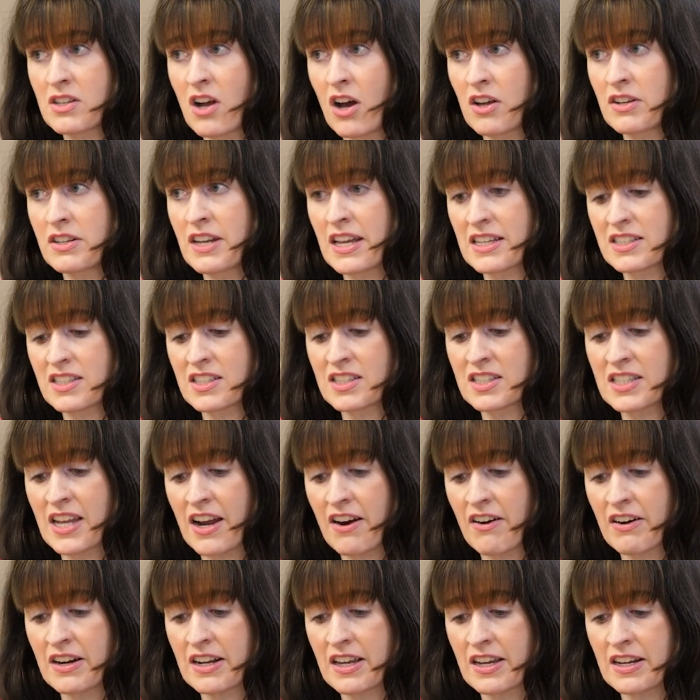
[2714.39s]
not
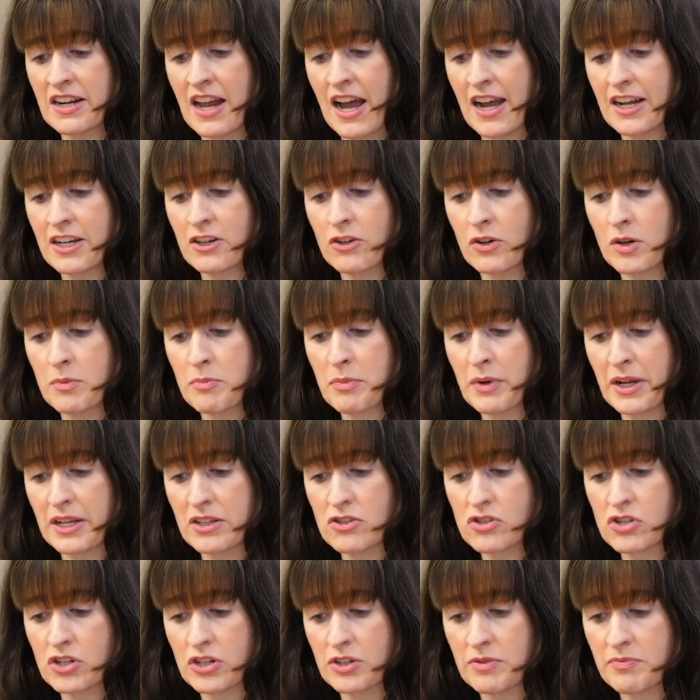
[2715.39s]
necessarily an accurate
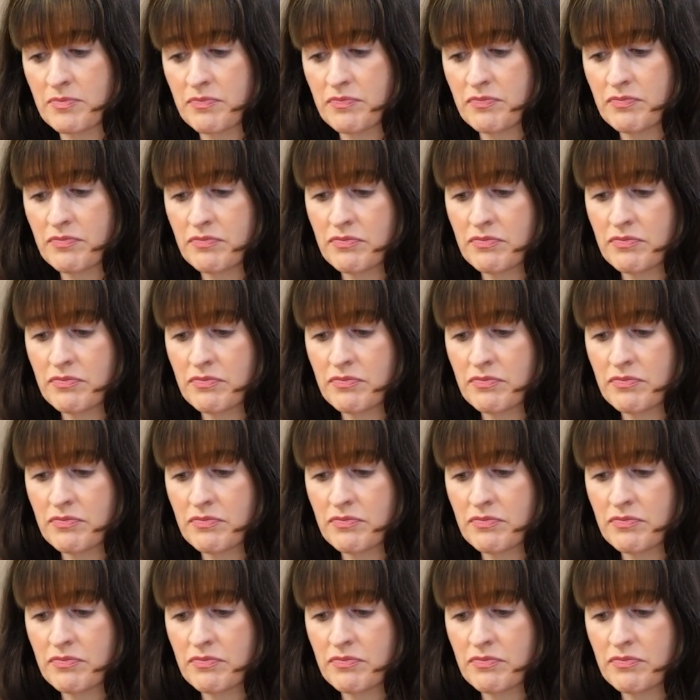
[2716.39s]
picture.